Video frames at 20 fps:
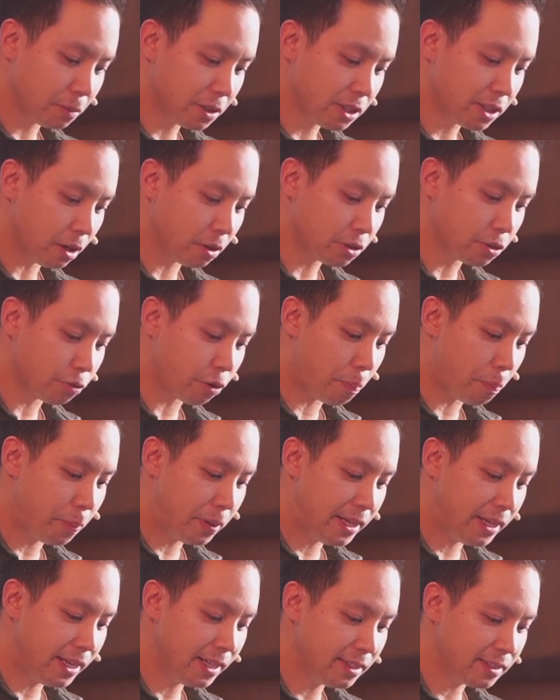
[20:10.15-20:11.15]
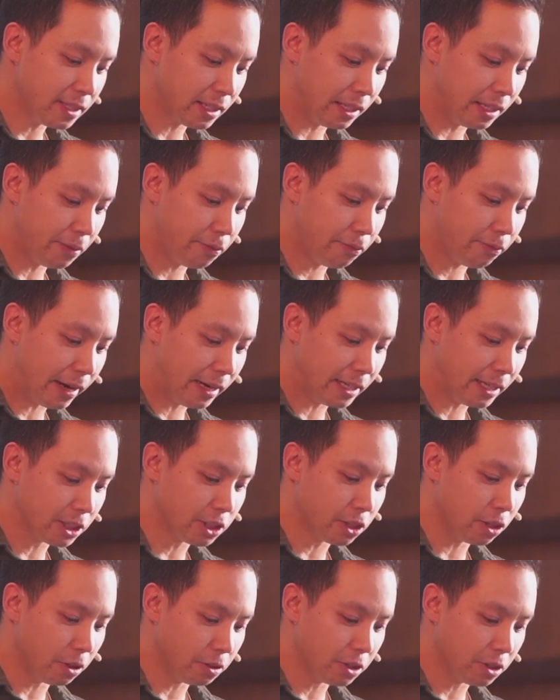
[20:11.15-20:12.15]
themselves repeatedly
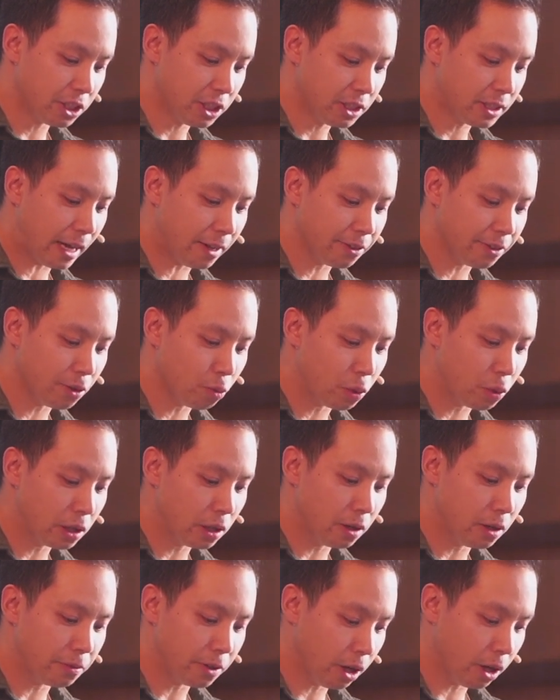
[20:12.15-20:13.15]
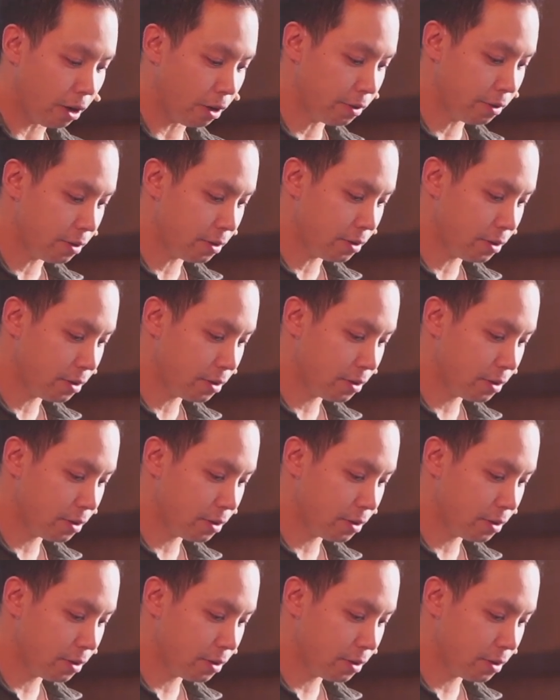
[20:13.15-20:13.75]
failing to understand the will of God.